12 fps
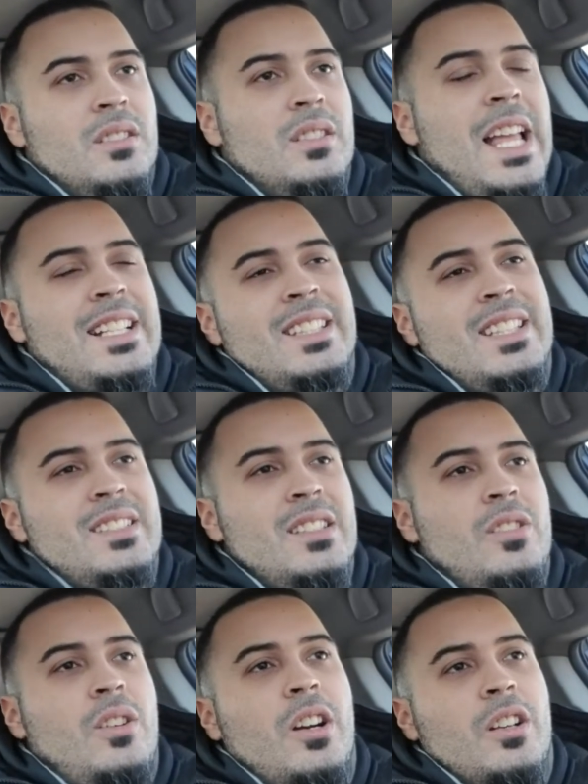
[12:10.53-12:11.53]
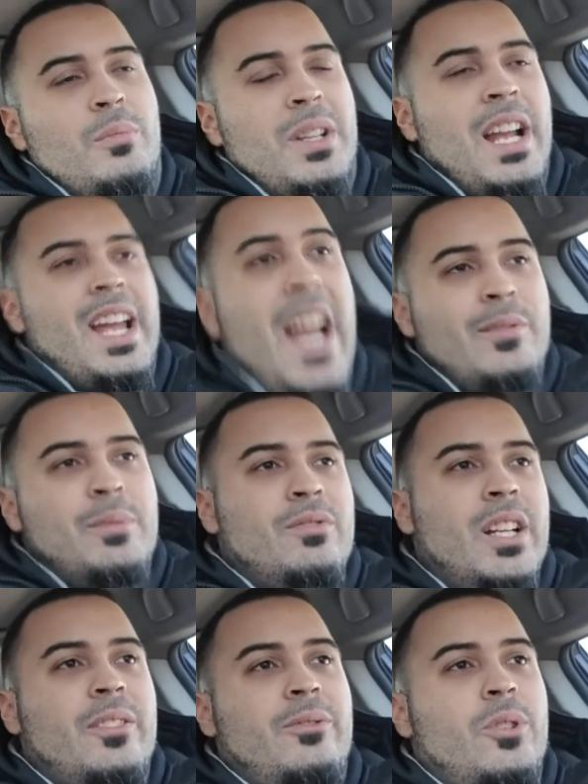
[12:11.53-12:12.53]
Actually, this is a little harder, but I would be
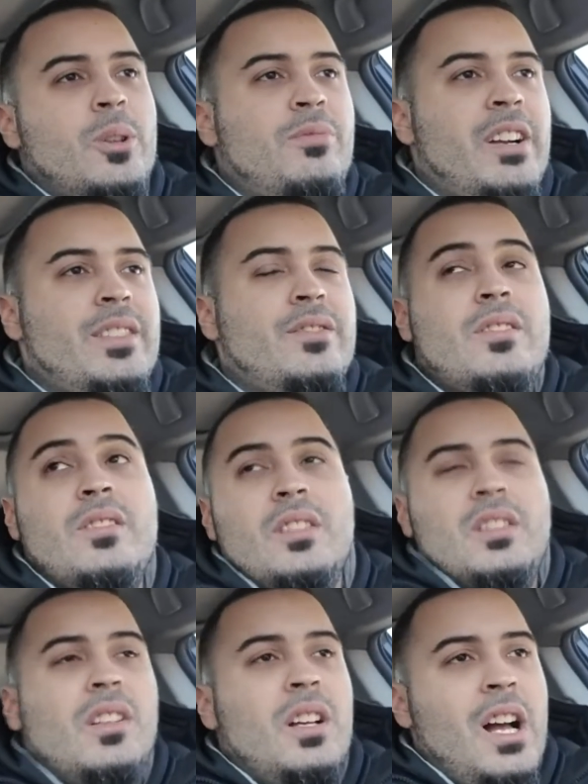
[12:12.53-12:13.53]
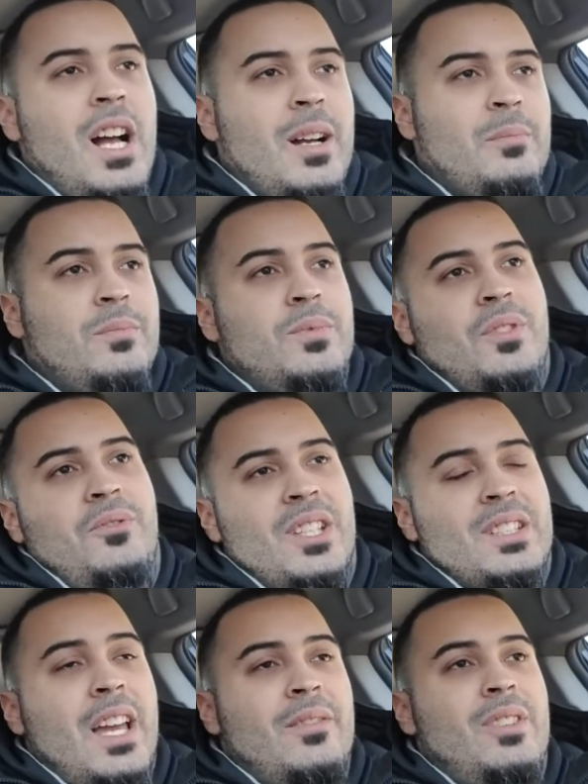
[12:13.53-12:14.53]
running 4 price to
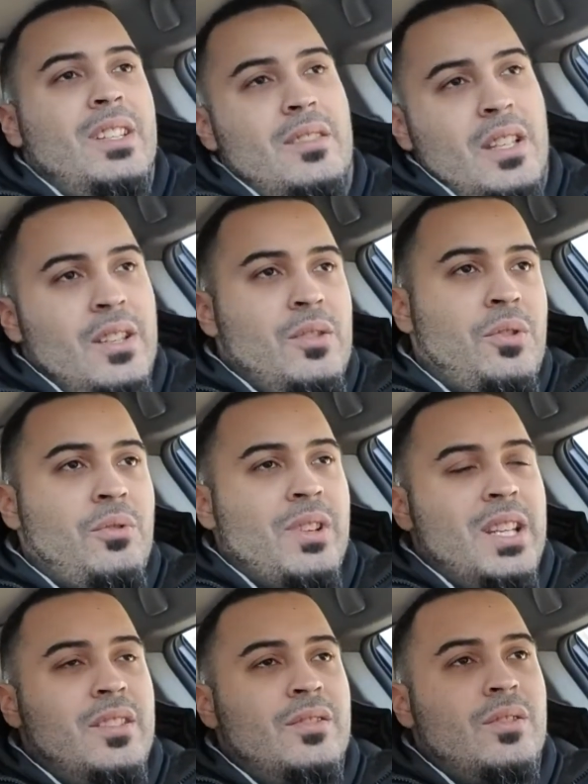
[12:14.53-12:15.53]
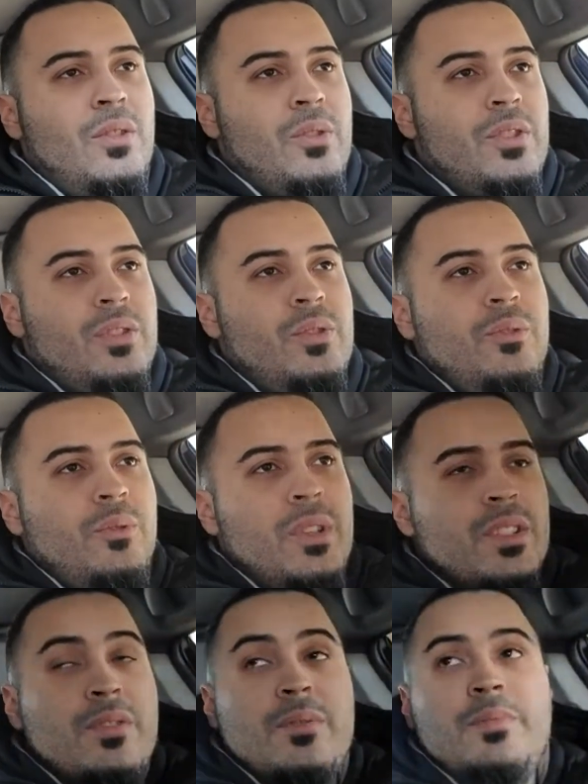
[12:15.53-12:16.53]
fix Enfys to either 3s or the 2 for
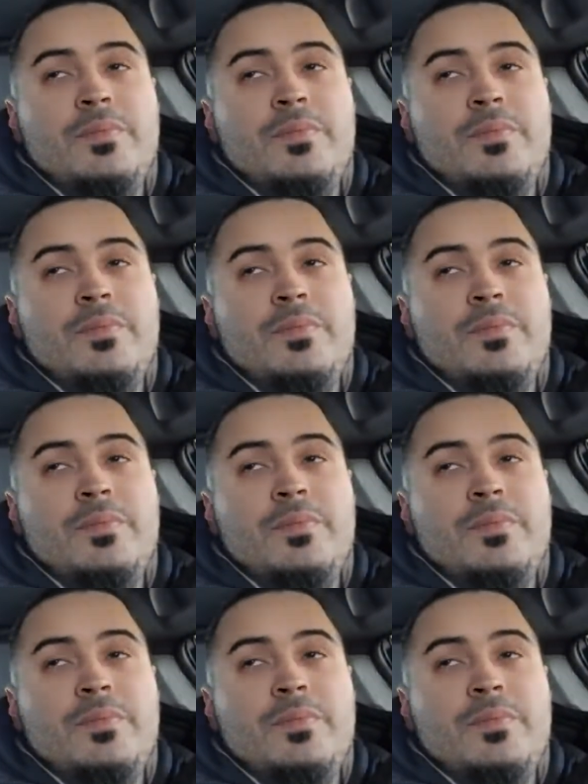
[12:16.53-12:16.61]
1s.